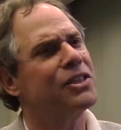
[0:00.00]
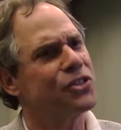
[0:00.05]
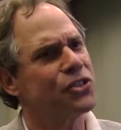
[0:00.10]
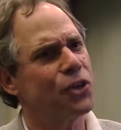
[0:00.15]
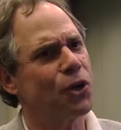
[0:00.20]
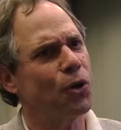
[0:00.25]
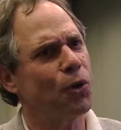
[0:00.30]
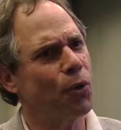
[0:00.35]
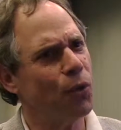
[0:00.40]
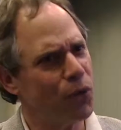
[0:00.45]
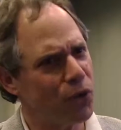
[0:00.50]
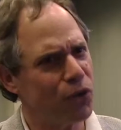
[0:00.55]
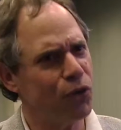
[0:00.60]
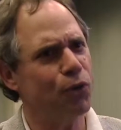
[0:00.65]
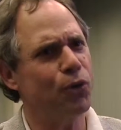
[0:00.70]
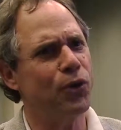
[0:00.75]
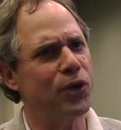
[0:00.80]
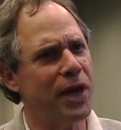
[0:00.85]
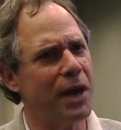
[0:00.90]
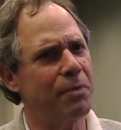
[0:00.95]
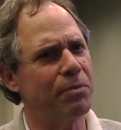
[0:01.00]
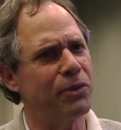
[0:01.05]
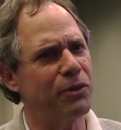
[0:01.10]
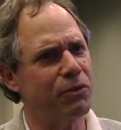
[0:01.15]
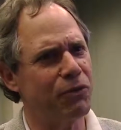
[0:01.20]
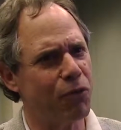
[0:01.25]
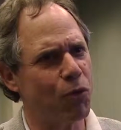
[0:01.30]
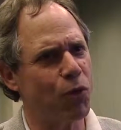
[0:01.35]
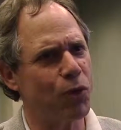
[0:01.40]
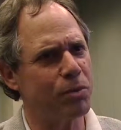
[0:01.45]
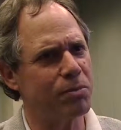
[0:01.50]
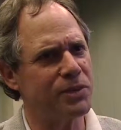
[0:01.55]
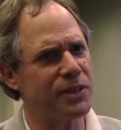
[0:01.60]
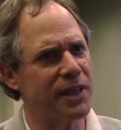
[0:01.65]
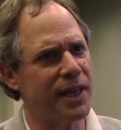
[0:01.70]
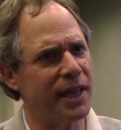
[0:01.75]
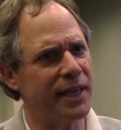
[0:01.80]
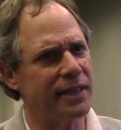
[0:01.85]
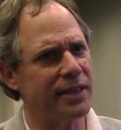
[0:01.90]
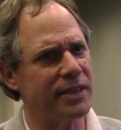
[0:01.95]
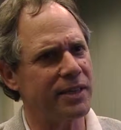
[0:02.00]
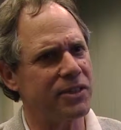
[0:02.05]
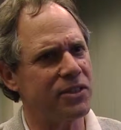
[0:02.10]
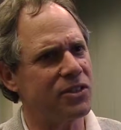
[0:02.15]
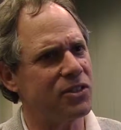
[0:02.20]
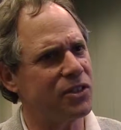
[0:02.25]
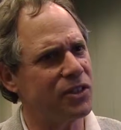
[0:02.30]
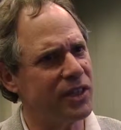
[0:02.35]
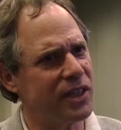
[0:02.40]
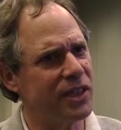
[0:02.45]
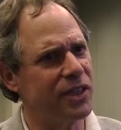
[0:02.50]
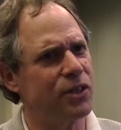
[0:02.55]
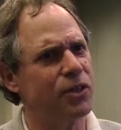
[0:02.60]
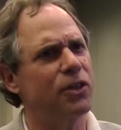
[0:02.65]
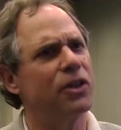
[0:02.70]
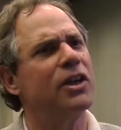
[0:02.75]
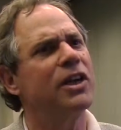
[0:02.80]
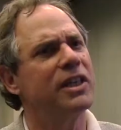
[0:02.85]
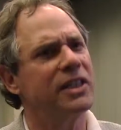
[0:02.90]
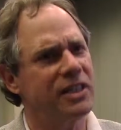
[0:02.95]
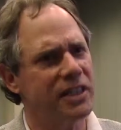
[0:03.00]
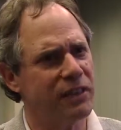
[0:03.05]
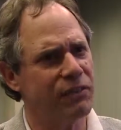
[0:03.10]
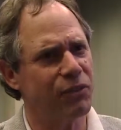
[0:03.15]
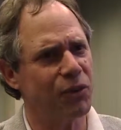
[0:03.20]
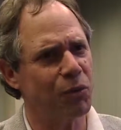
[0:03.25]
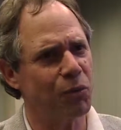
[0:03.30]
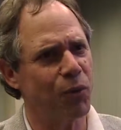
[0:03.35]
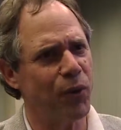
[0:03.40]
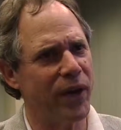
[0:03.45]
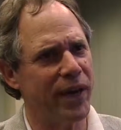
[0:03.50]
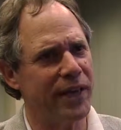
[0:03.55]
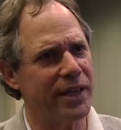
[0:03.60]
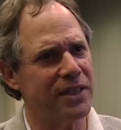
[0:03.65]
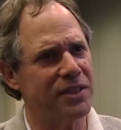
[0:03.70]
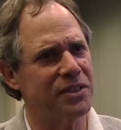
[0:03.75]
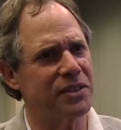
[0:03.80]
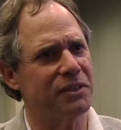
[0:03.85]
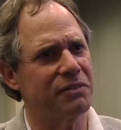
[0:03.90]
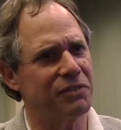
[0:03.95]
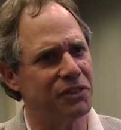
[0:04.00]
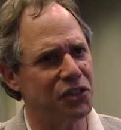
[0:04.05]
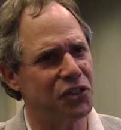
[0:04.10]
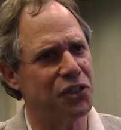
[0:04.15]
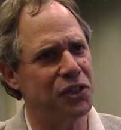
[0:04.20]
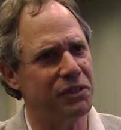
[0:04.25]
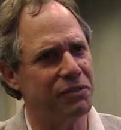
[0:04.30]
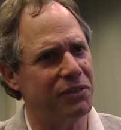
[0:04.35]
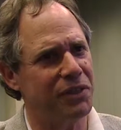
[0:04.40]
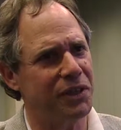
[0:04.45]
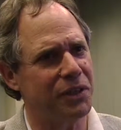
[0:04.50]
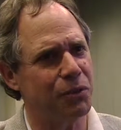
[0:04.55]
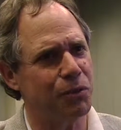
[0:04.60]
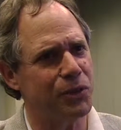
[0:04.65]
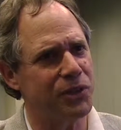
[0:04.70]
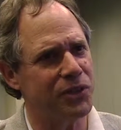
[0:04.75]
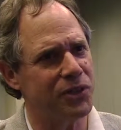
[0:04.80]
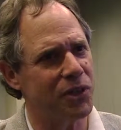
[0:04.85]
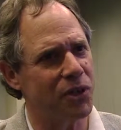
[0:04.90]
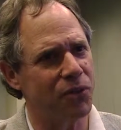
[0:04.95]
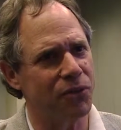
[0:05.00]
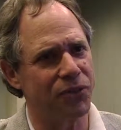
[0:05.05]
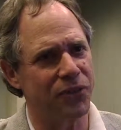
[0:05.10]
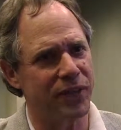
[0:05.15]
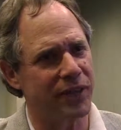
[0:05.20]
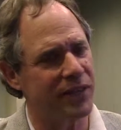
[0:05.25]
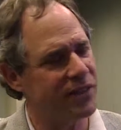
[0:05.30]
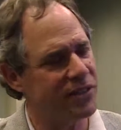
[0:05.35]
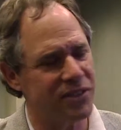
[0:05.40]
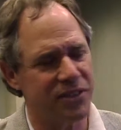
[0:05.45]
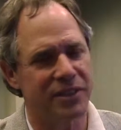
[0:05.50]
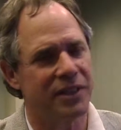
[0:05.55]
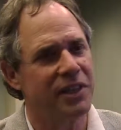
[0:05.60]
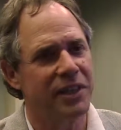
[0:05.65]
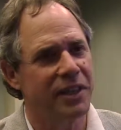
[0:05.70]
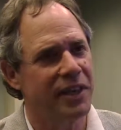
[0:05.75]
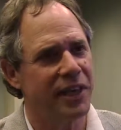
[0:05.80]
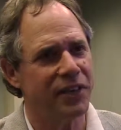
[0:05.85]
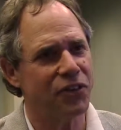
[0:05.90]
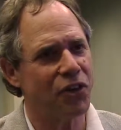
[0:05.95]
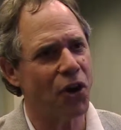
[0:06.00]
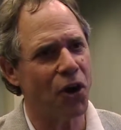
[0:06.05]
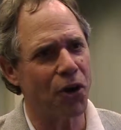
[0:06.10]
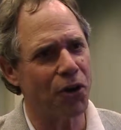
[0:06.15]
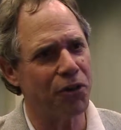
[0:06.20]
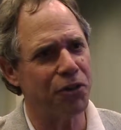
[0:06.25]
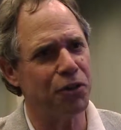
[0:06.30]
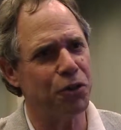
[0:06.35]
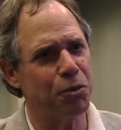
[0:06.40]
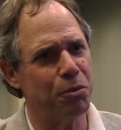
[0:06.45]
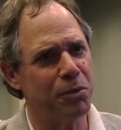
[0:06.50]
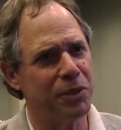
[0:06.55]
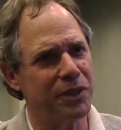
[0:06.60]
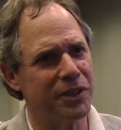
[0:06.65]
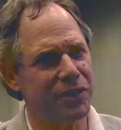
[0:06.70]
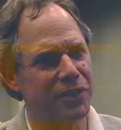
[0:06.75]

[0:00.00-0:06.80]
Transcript: So you come to forums like this to hear different ways of achieving a result that is at the heart of the human